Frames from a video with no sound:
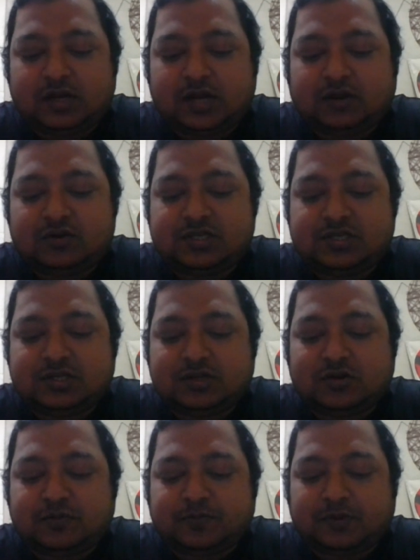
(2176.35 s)
direct to digital
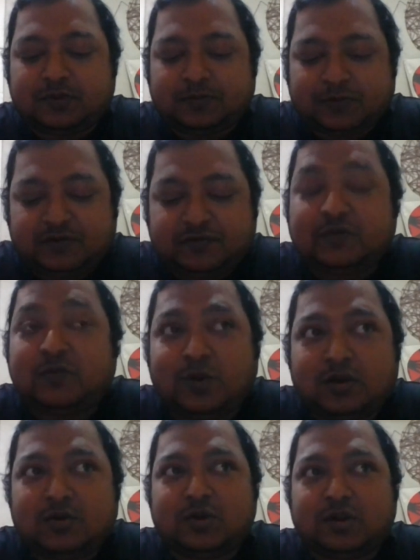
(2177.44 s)
on a prolific
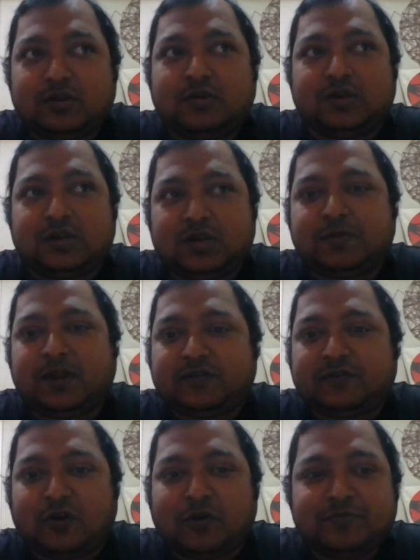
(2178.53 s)
world OTT
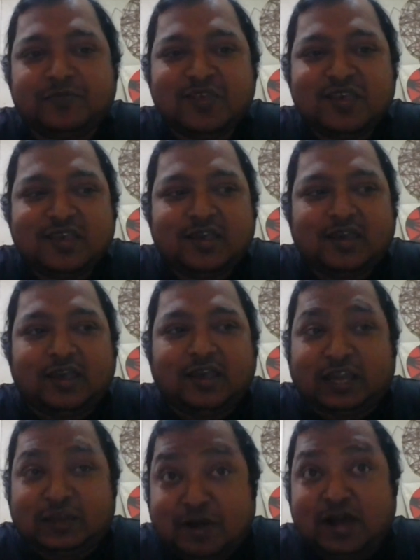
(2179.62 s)
platform
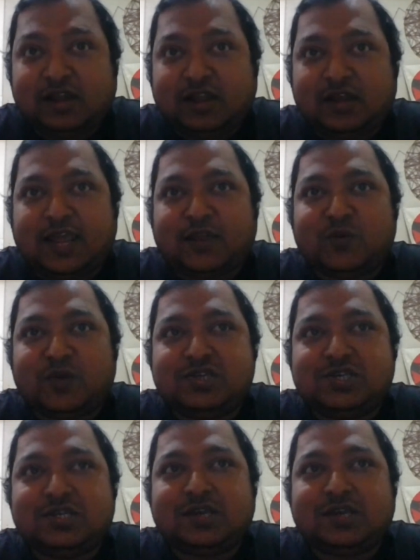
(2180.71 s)
in Bangla language,